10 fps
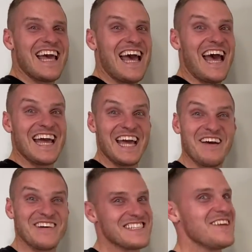
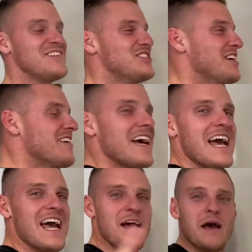yeah, I just left the gym.
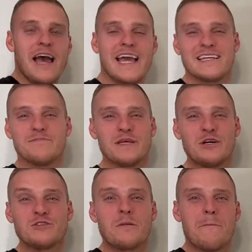Hey, it's
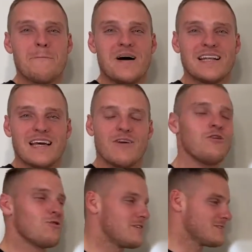Meals Monday.
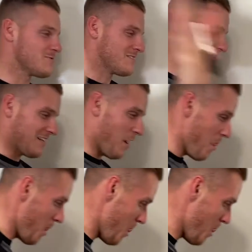Oh, let's restart that.